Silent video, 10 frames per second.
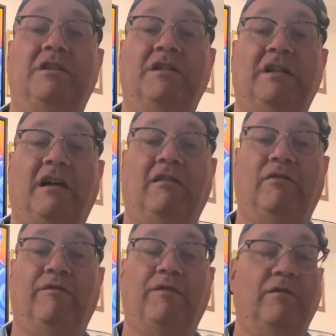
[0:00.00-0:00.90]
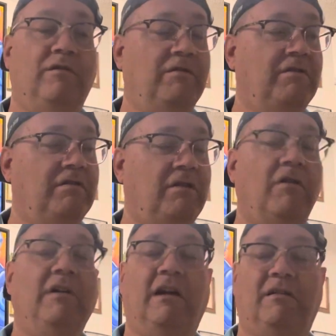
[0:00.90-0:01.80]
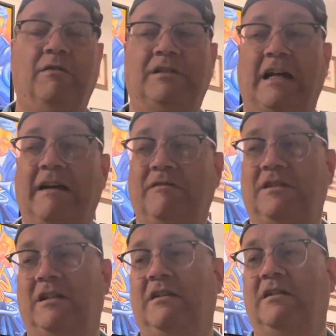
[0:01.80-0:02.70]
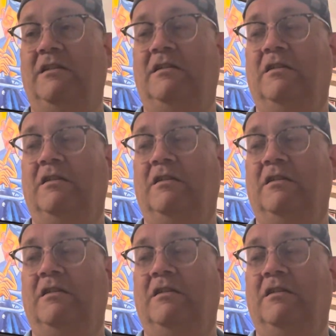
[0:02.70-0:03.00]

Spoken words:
this out a little further. Oh yeah, because I have to say this.